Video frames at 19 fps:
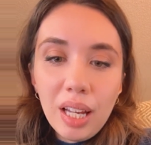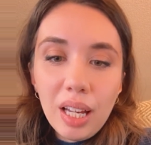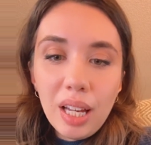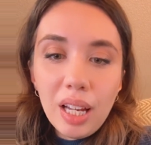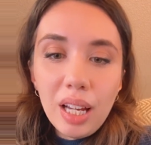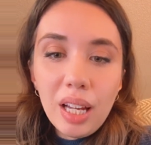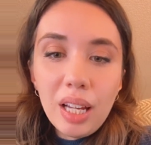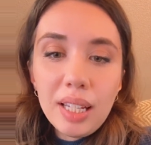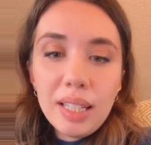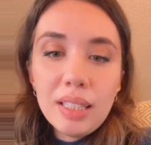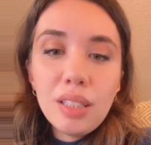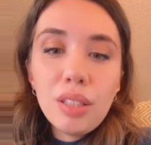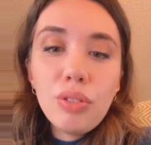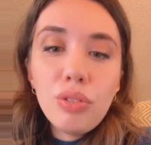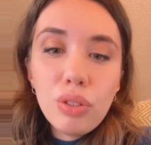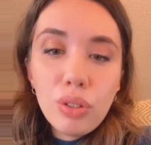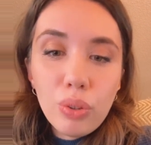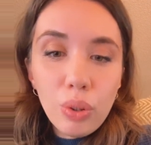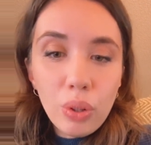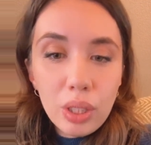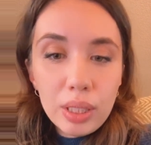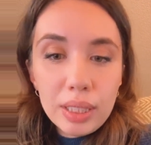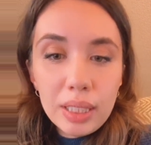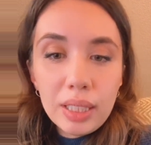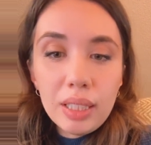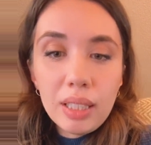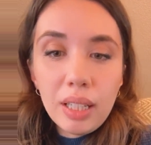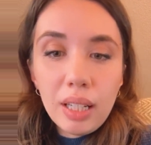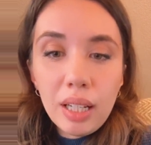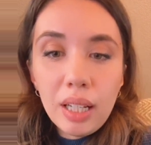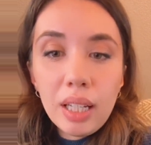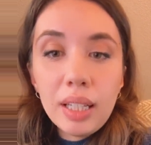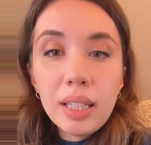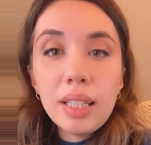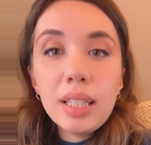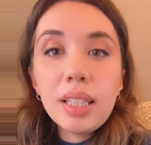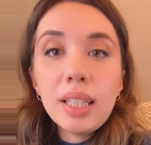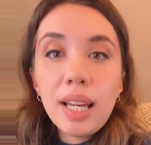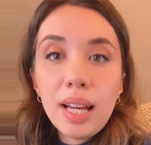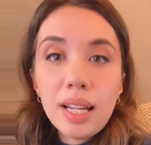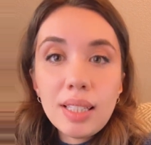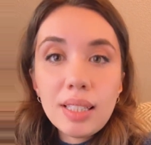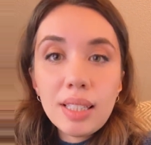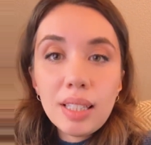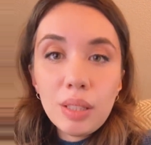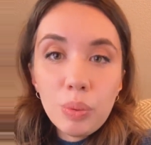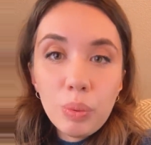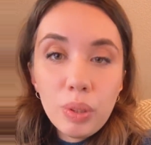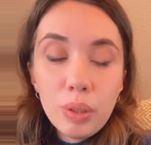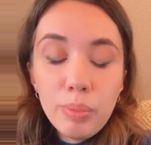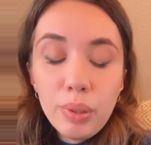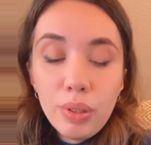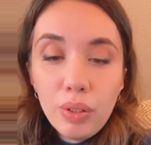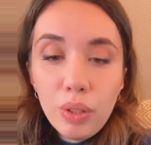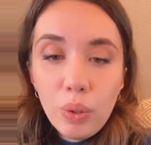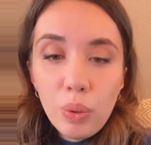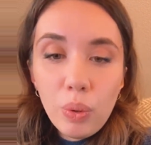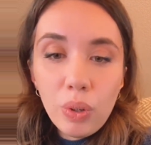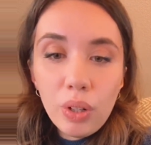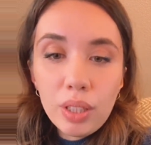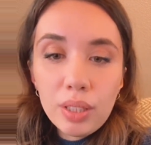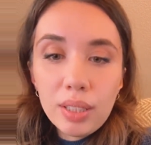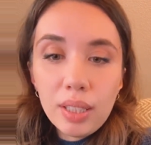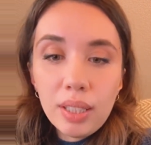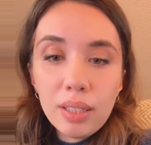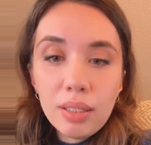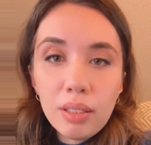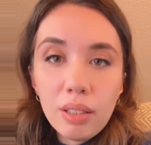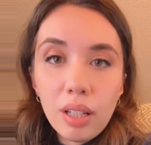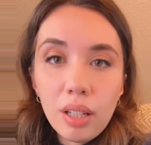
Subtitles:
is it recorded? Yes, it will be recorded.